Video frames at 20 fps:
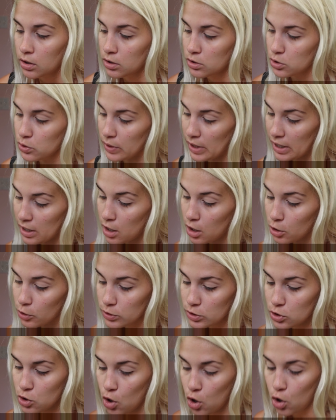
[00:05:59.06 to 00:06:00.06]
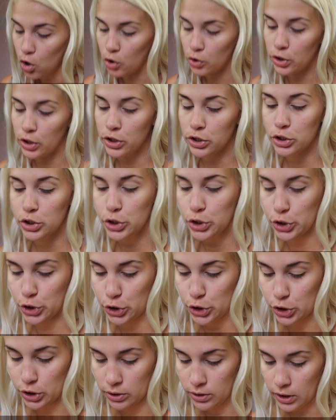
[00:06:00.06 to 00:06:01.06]
So that color is called
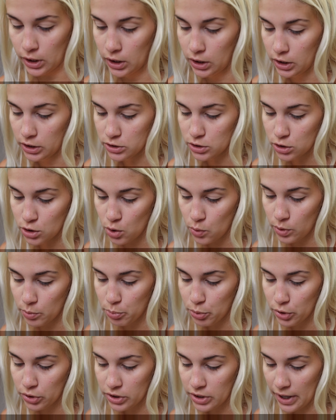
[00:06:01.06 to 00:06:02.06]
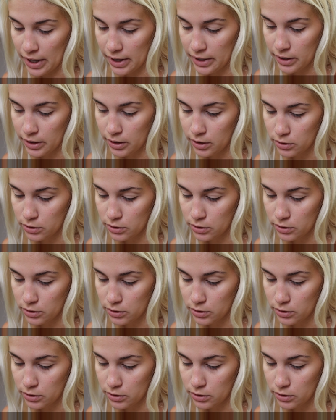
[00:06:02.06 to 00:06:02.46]
Shh, and let's go and put that